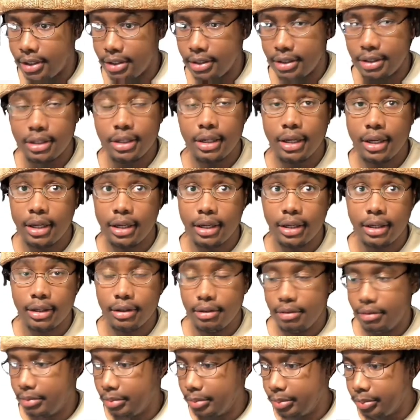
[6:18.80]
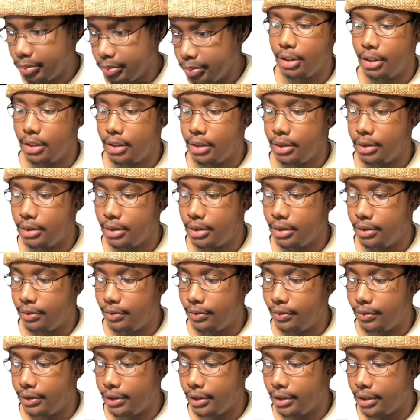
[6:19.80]
it a close and
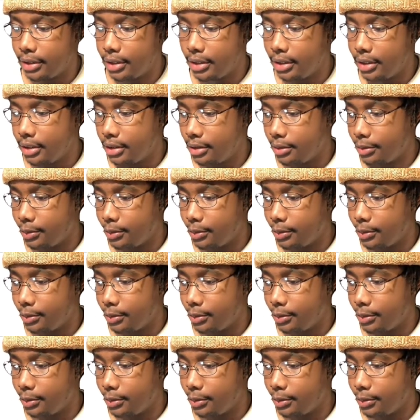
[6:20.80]
fill thing, where